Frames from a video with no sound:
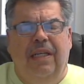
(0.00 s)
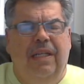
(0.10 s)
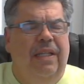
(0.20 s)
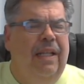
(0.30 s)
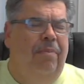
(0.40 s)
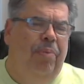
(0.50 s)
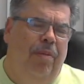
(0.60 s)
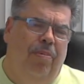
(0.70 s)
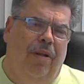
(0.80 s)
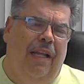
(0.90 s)
that
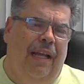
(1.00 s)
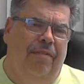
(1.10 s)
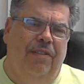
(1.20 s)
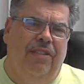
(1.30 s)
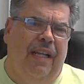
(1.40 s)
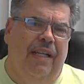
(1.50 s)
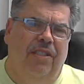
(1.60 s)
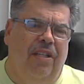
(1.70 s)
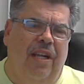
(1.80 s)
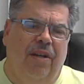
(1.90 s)
people have is that it's
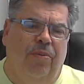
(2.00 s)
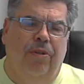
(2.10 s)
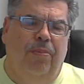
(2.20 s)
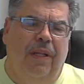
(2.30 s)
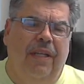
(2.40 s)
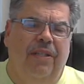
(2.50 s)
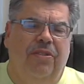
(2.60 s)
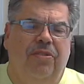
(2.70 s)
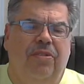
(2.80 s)
not a real place.